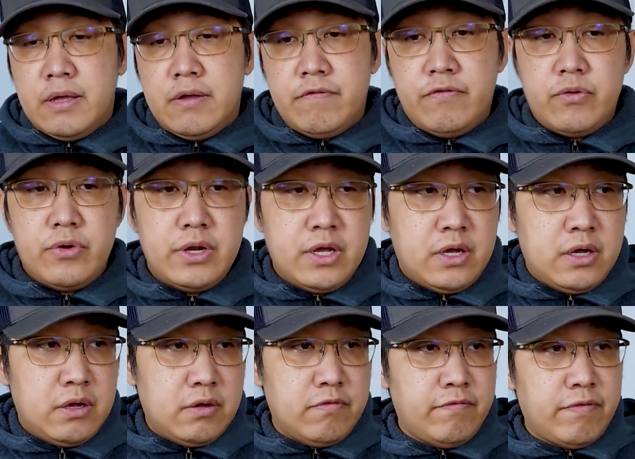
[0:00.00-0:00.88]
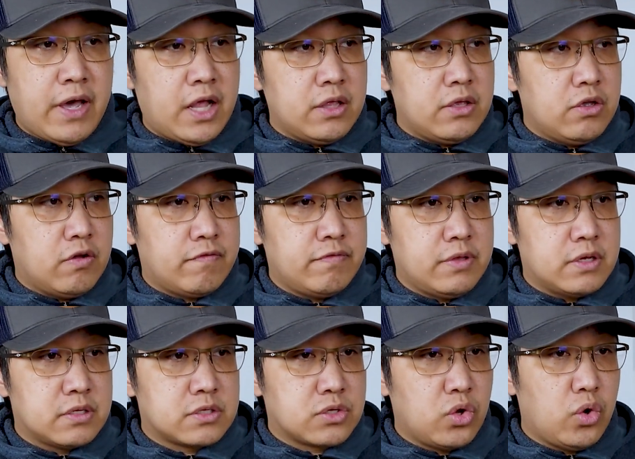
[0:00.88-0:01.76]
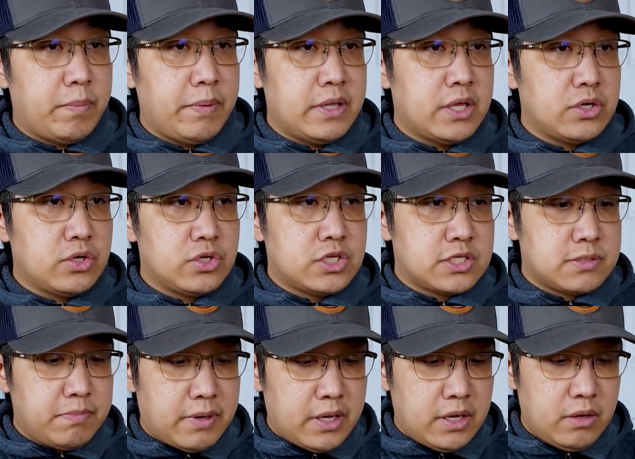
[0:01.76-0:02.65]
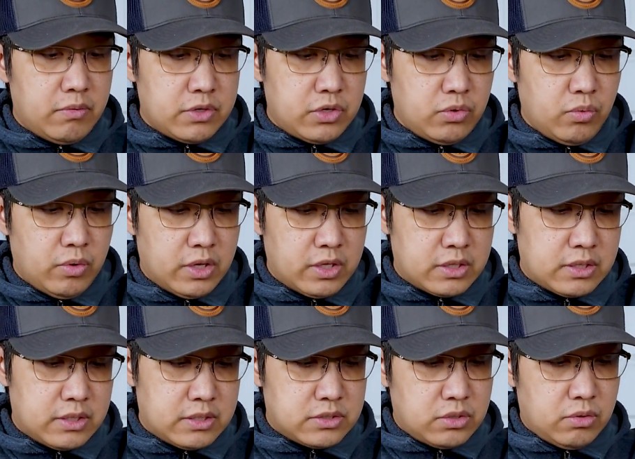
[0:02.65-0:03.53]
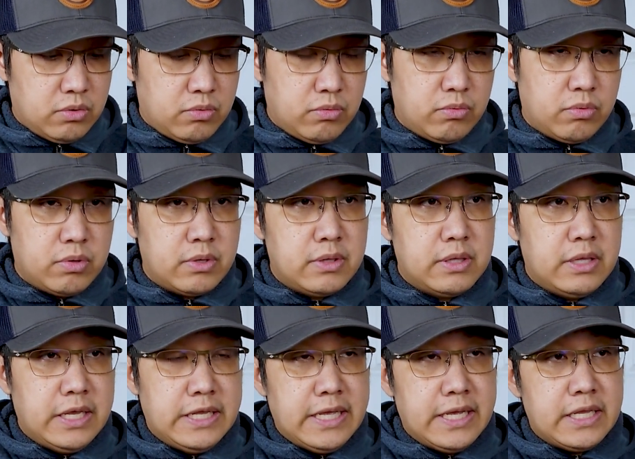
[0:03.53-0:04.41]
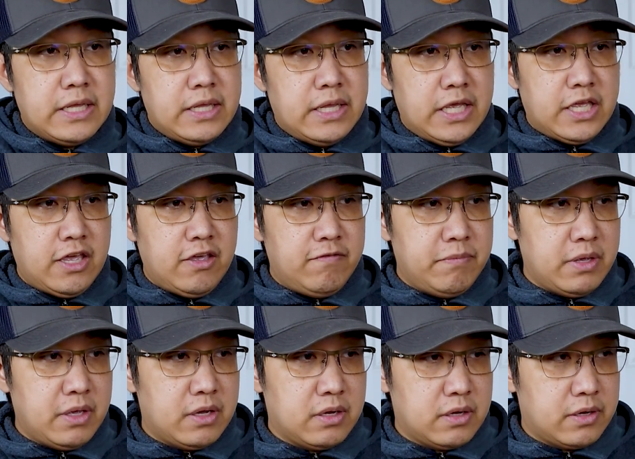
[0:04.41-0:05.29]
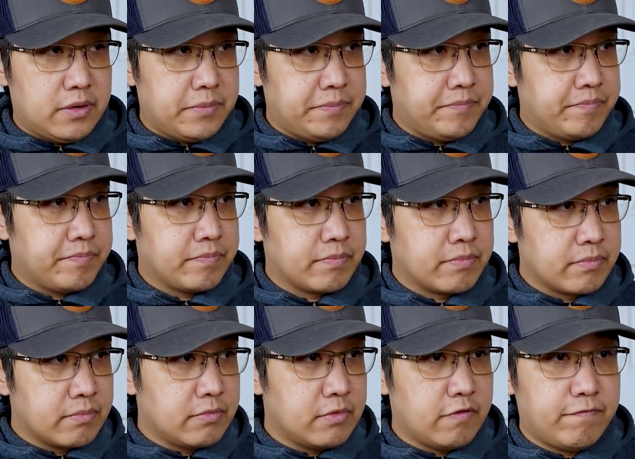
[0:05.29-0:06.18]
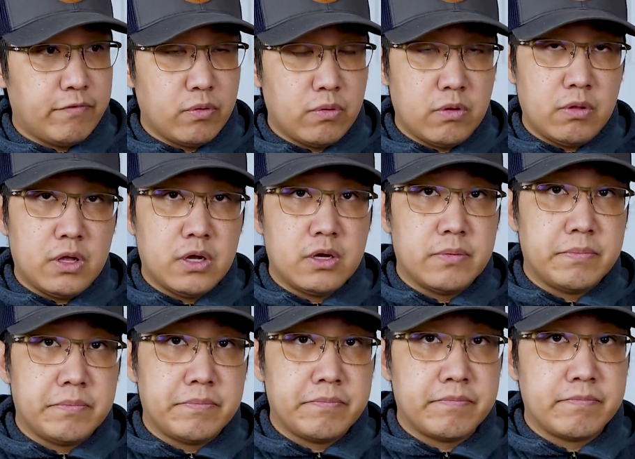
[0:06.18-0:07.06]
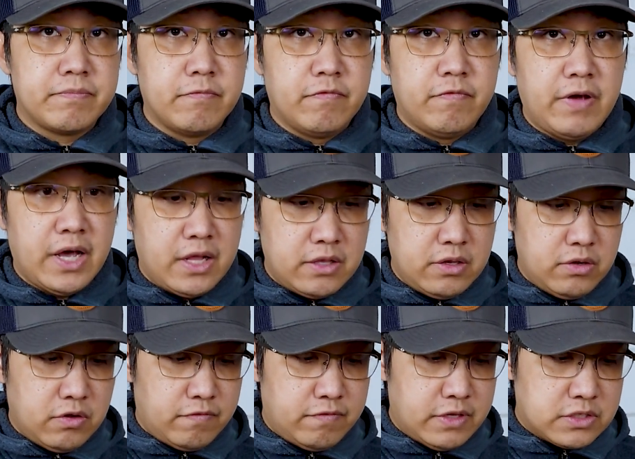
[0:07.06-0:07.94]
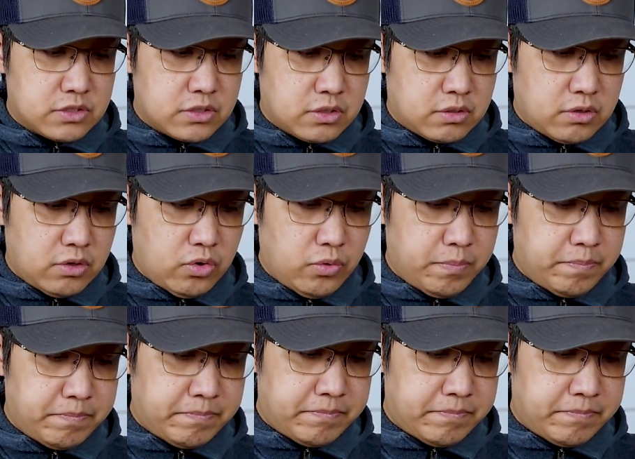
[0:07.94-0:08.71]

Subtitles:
for the value of the scope, and then you just buy what you want. So they did. They gave me the full value of the scope,